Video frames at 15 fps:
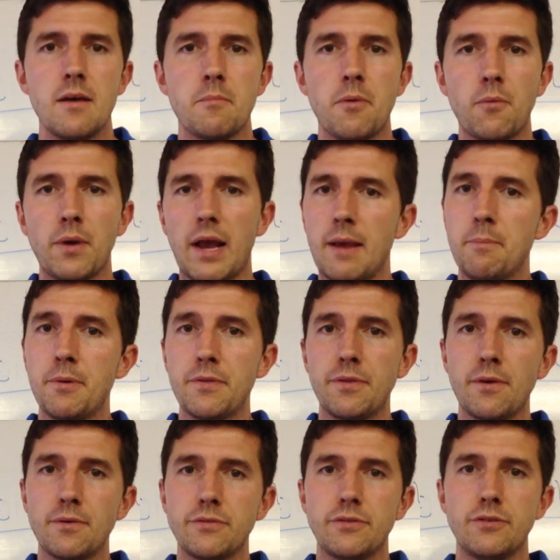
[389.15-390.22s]
But when I put
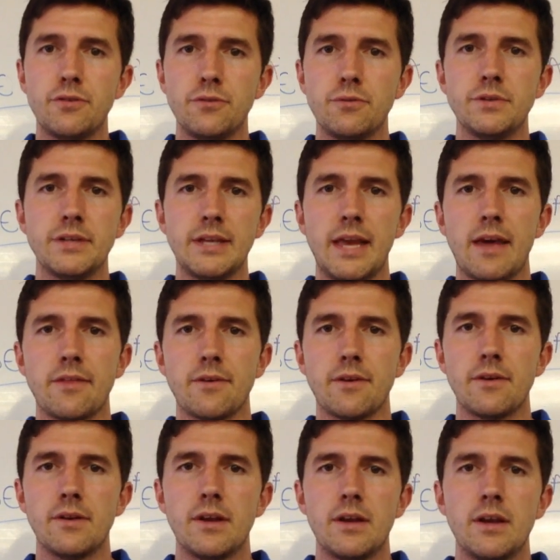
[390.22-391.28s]
those two together,